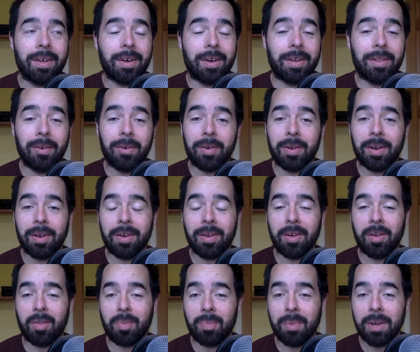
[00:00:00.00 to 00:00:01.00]
I look at it,
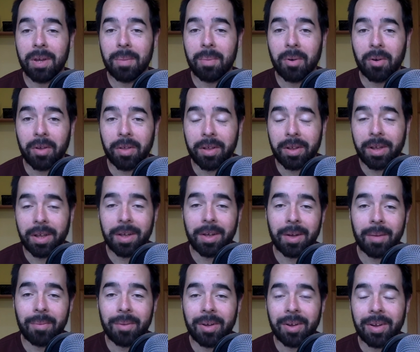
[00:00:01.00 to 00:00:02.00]
I speak about it today.
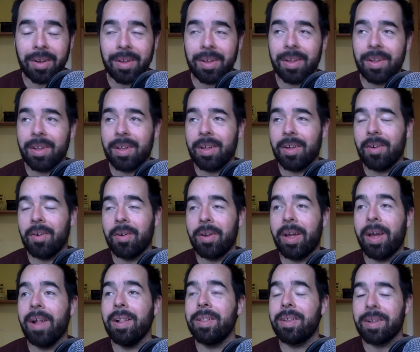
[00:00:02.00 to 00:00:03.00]
I'm not
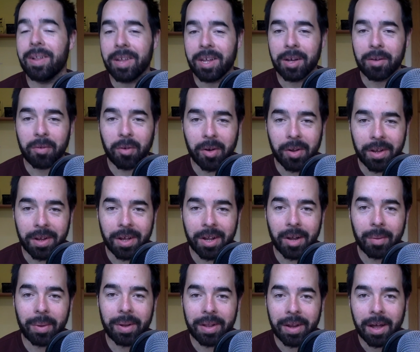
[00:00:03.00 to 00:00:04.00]
unhealthily avoiding it,
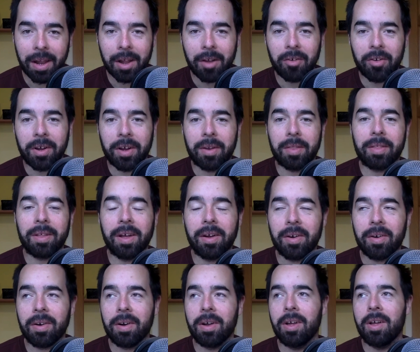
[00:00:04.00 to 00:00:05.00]
I'm acknowledging it's
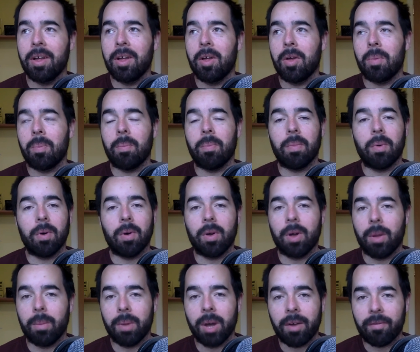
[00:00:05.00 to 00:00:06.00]
there, but
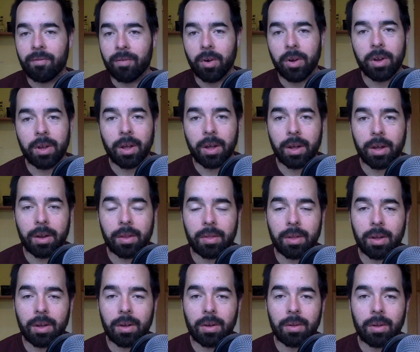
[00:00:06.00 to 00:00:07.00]
I'm not fighting
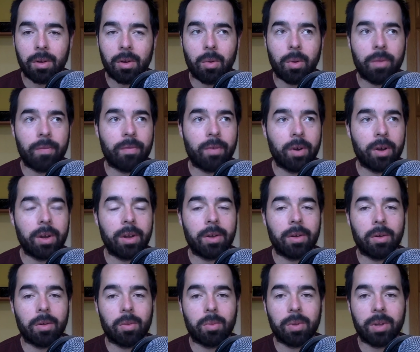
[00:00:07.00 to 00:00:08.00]
against it, because I know what fighting
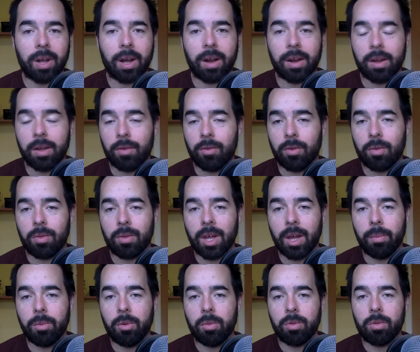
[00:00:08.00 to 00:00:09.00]
does with that. It just
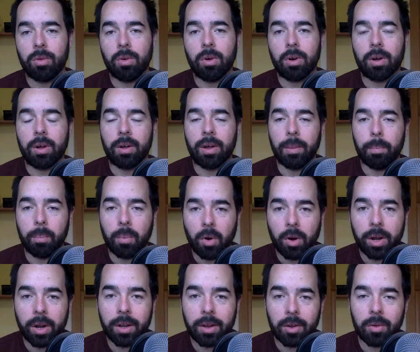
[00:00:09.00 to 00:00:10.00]
keeps you stuck and
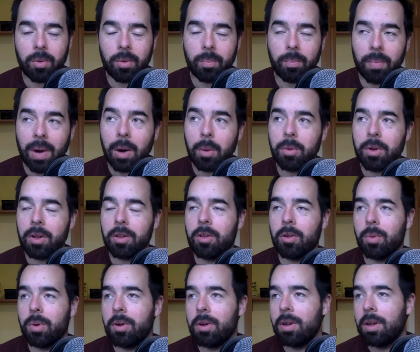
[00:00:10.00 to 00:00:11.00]
bounded
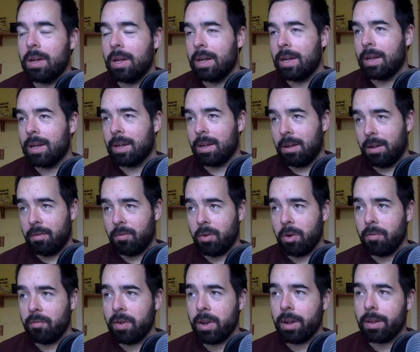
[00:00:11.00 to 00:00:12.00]
to it for
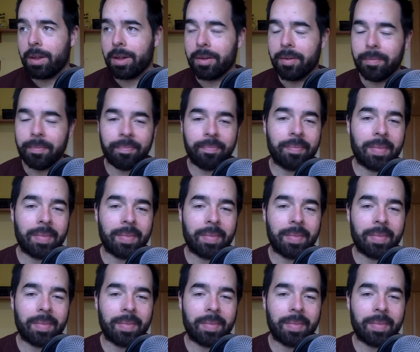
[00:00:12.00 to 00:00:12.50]
infinity.